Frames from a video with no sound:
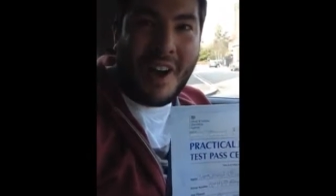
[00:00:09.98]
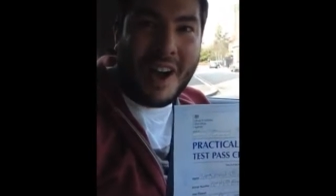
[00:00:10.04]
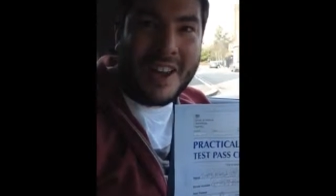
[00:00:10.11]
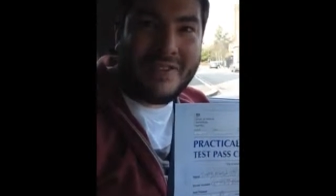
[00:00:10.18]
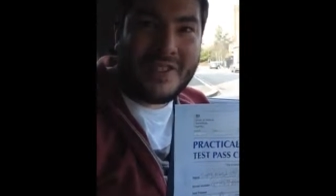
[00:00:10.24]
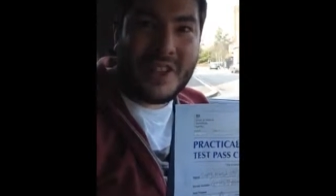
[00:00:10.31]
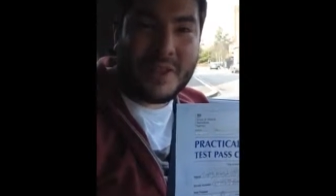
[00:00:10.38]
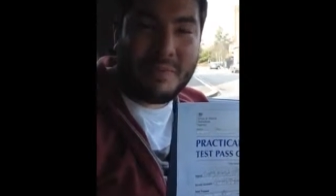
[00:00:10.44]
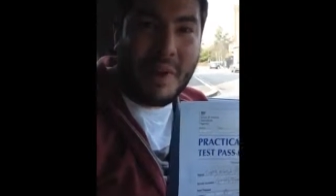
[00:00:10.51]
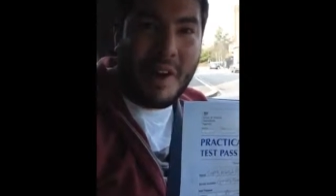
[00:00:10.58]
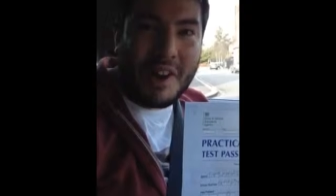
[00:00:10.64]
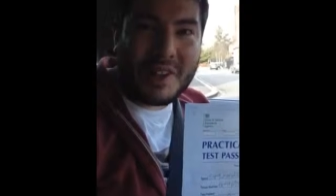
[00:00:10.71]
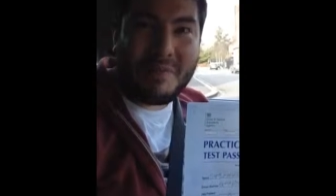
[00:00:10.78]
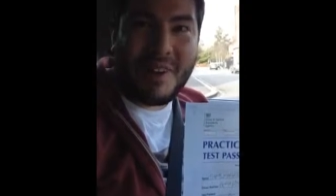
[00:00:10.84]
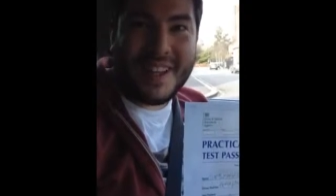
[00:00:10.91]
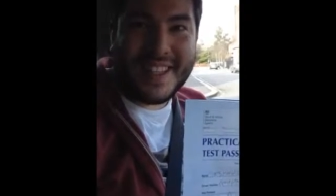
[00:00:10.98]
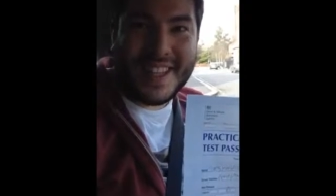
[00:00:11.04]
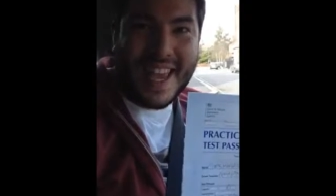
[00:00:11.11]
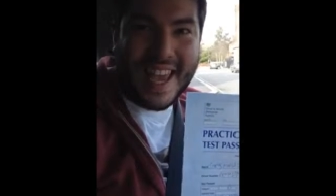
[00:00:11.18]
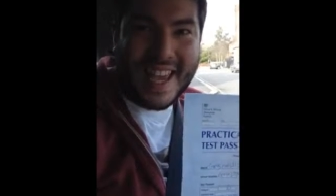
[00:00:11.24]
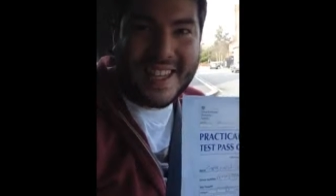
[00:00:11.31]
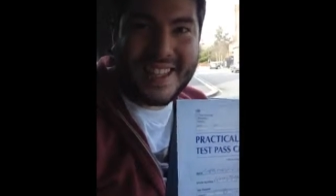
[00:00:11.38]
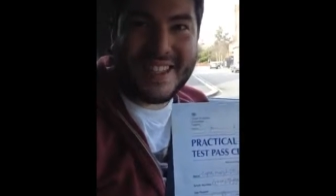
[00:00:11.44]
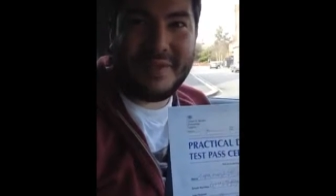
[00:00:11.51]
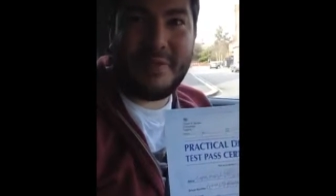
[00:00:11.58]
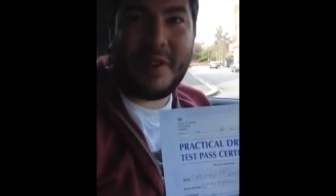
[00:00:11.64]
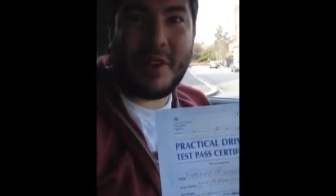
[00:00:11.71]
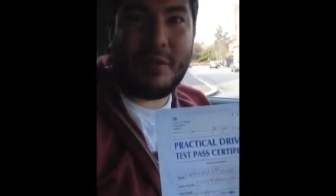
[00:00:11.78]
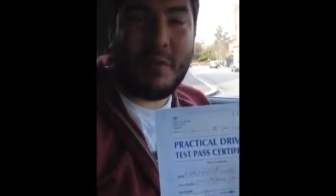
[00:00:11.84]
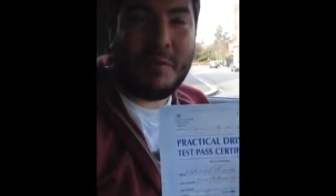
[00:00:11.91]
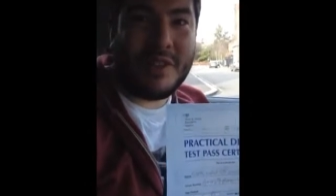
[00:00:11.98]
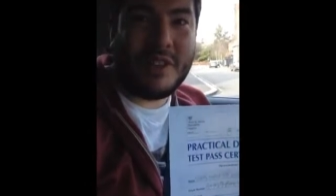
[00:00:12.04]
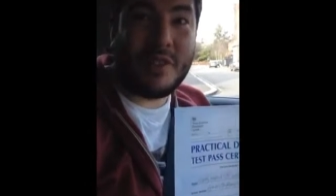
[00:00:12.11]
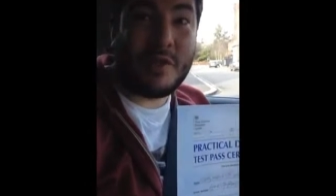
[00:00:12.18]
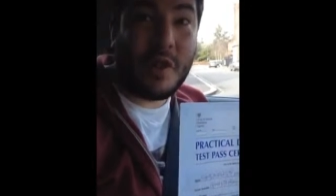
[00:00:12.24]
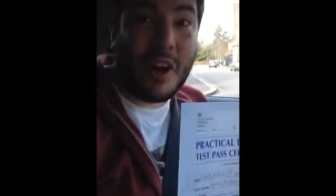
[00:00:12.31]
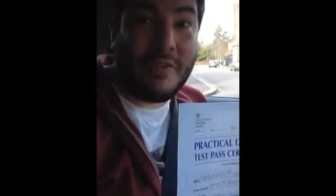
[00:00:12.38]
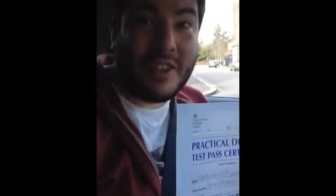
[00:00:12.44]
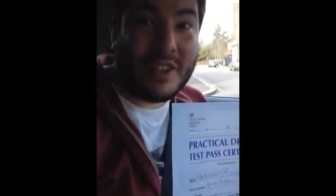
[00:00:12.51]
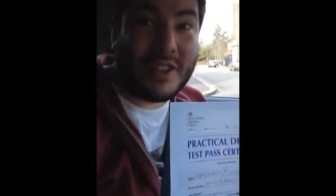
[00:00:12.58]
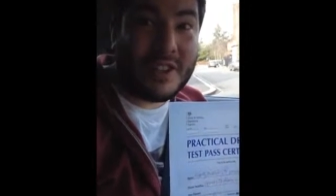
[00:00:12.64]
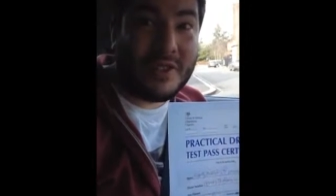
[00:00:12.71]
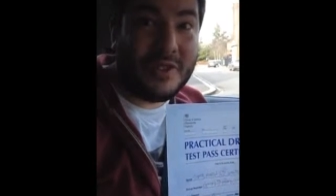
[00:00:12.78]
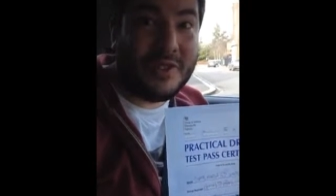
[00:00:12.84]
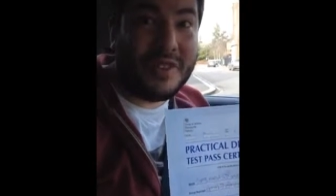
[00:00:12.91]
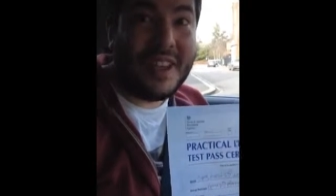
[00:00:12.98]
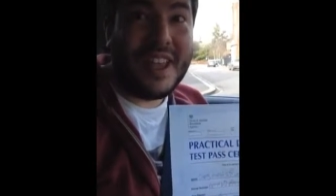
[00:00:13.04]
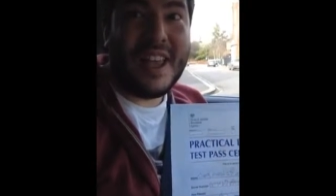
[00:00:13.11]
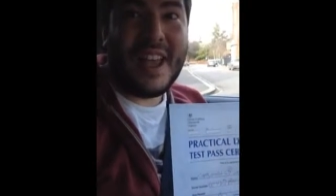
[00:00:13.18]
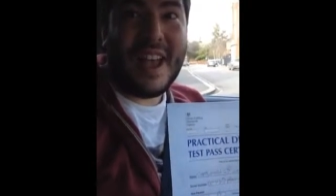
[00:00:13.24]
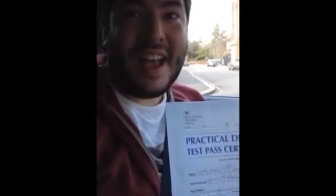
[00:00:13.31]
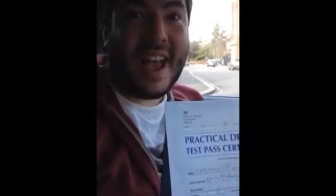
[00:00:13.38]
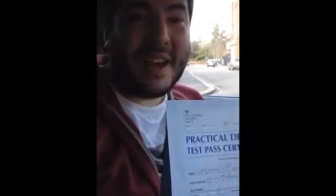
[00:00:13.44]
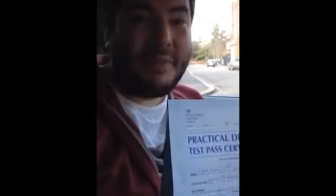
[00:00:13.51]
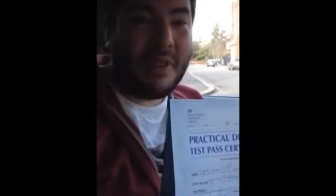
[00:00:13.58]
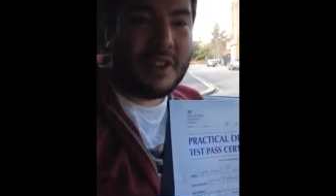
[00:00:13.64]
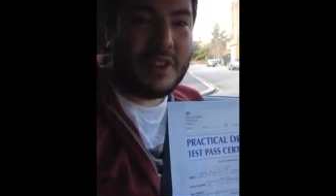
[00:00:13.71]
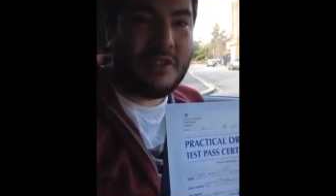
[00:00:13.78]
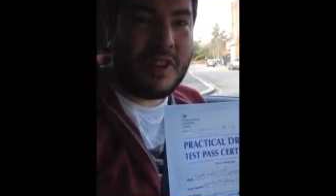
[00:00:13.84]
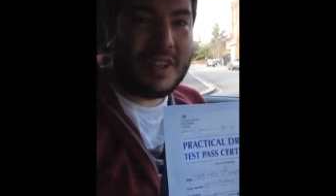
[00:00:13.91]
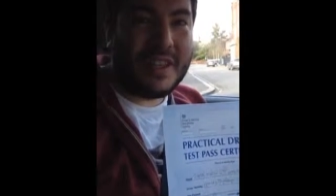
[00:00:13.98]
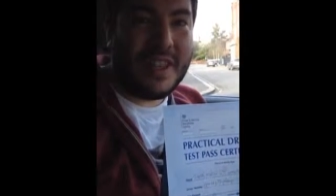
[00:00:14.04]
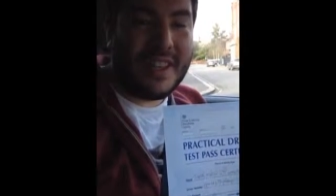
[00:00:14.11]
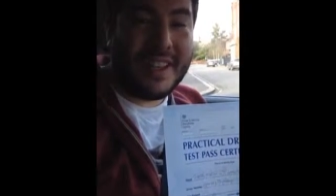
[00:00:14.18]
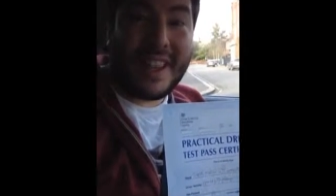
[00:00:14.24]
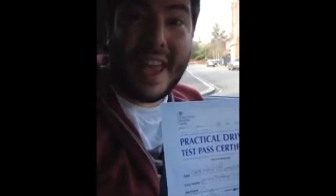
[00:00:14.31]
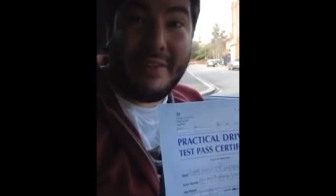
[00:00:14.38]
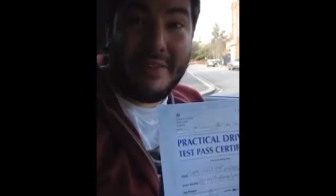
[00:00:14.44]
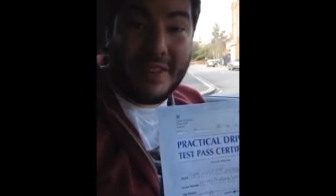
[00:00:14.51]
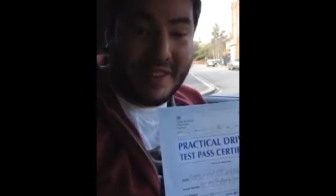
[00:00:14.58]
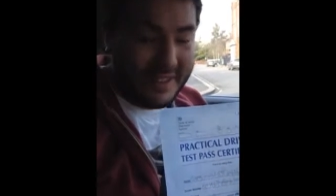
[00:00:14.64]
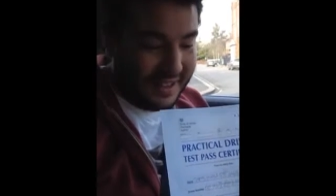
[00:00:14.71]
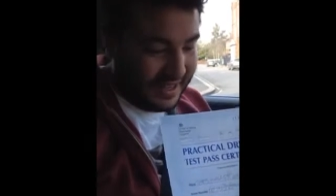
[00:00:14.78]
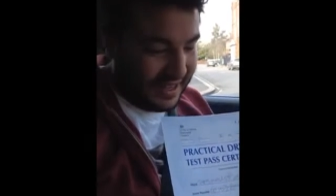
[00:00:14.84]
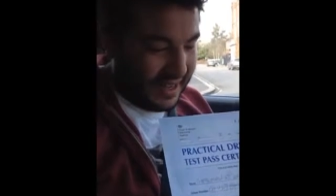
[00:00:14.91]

I just passed my test with Wimbledon Driving School. I had my instructor, Kevin.